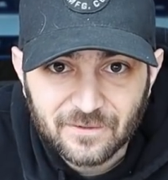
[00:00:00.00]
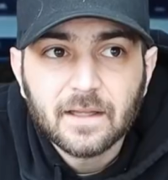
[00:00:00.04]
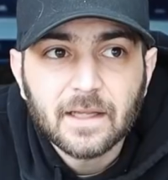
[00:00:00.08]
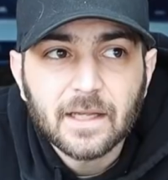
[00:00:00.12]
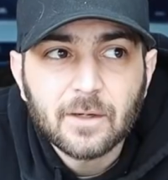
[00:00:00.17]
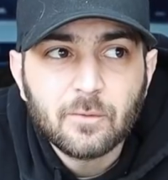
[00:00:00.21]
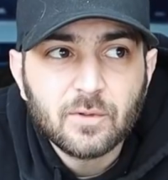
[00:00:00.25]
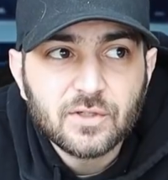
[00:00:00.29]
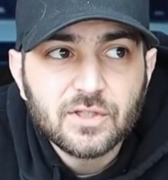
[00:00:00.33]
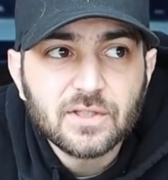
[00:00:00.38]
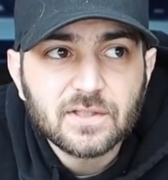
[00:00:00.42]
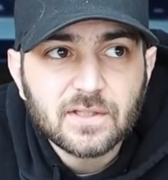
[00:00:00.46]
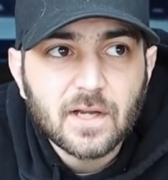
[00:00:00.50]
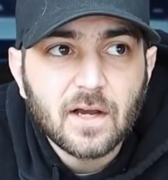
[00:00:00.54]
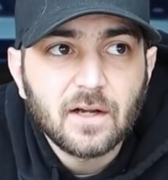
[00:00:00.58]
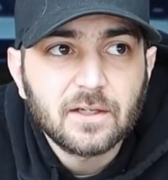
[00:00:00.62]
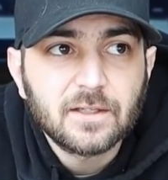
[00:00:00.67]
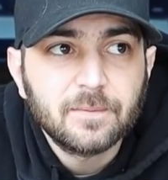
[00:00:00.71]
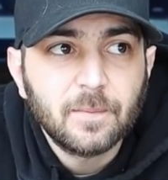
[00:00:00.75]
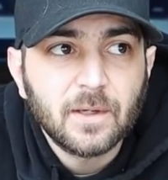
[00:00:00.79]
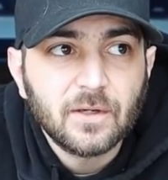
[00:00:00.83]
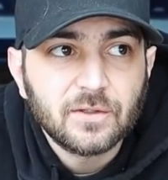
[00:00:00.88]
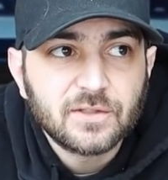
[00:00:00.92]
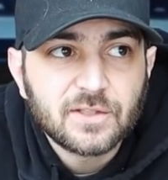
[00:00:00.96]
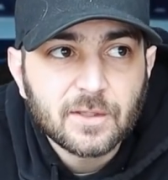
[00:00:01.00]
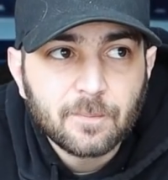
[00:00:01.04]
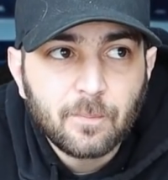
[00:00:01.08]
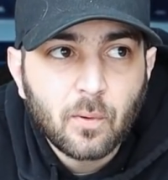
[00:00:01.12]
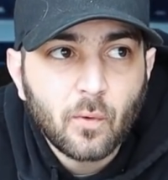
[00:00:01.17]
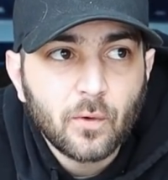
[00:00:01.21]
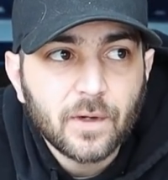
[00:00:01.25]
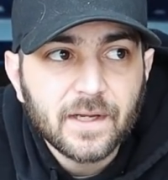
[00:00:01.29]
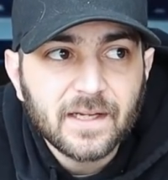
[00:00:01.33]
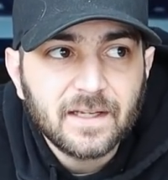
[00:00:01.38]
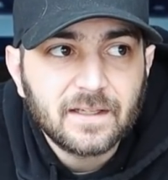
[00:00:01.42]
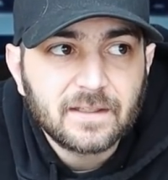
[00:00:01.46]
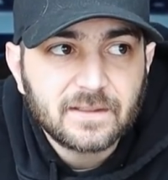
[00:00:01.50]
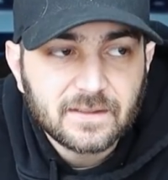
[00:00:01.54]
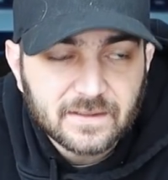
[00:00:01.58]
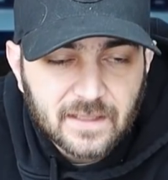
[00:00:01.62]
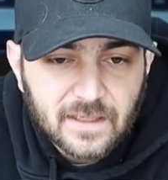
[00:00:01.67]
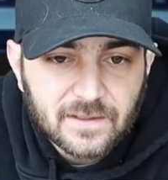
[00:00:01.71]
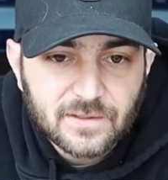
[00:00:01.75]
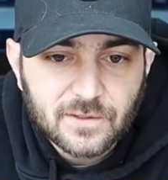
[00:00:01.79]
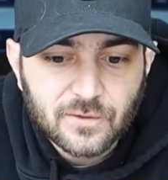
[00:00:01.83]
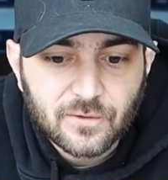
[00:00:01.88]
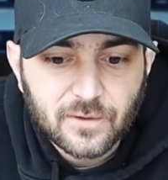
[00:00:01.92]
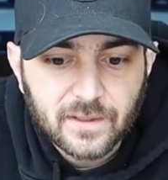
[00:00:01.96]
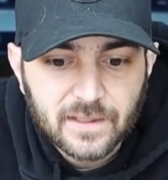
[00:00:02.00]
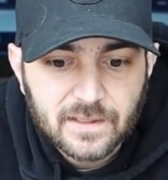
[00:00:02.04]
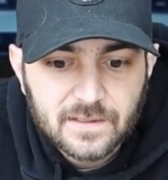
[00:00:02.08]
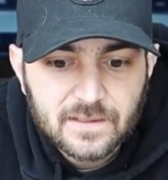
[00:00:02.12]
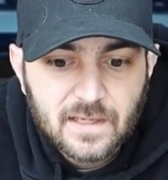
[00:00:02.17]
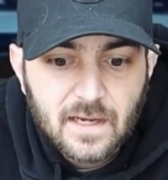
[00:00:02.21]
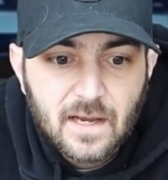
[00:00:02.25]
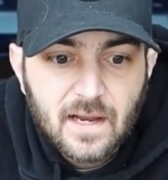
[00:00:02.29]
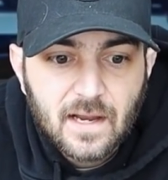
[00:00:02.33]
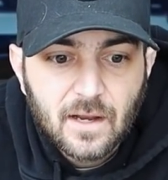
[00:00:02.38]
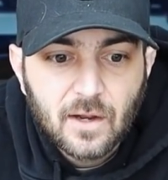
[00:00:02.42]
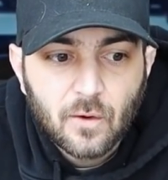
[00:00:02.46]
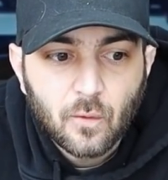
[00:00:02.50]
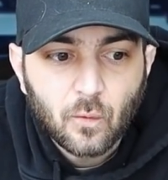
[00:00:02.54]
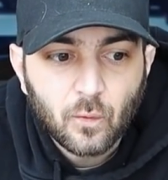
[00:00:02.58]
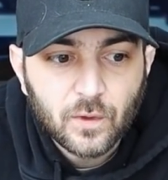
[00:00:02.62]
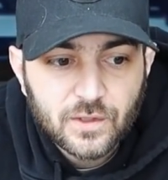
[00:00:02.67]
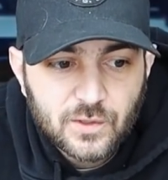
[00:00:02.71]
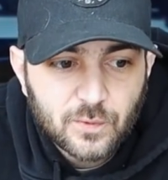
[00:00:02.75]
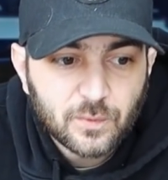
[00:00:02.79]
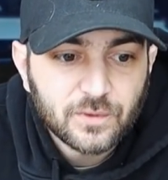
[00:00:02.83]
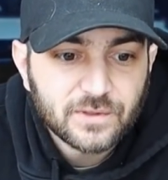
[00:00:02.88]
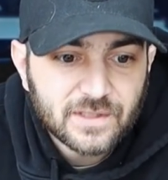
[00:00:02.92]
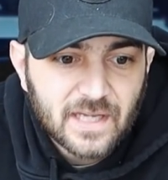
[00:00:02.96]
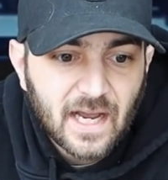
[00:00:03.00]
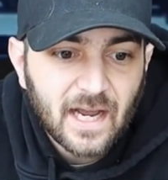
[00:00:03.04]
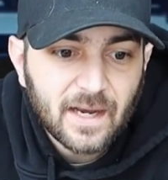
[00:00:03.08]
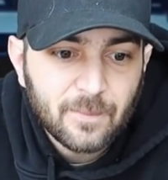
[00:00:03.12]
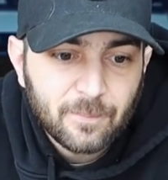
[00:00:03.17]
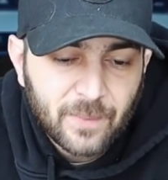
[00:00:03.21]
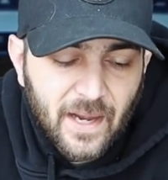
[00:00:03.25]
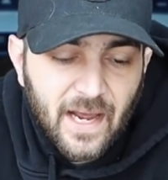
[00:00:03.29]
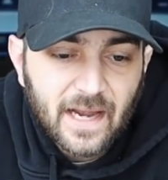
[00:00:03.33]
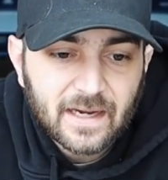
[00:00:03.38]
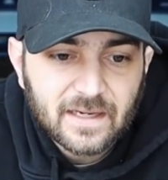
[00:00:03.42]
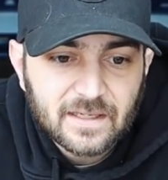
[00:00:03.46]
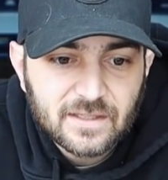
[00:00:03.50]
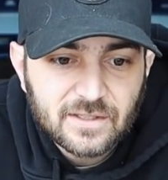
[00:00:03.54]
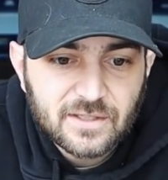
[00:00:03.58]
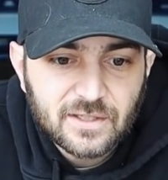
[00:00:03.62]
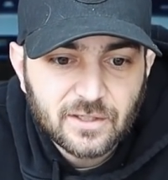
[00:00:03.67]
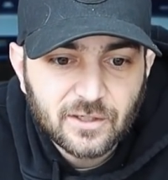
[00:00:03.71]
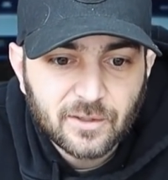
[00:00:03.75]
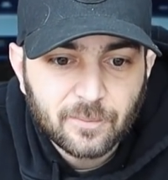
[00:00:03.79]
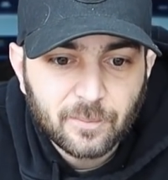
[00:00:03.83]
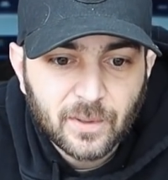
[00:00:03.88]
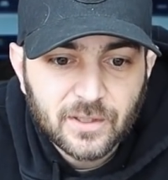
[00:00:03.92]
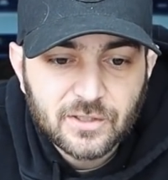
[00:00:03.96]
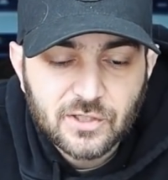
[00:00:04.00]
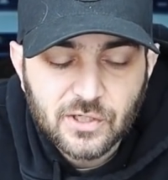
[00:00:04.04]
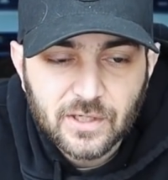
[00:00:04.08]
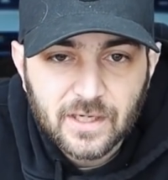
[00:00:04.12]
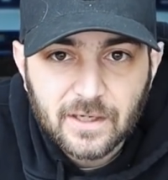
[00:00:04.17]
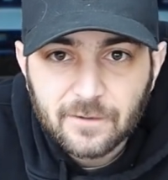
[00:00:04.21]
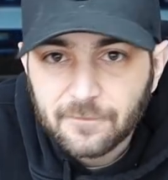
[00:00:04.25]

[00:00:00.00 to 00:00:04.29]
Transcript: And like we just talked about, supporting accessories, which will tie back into your budget.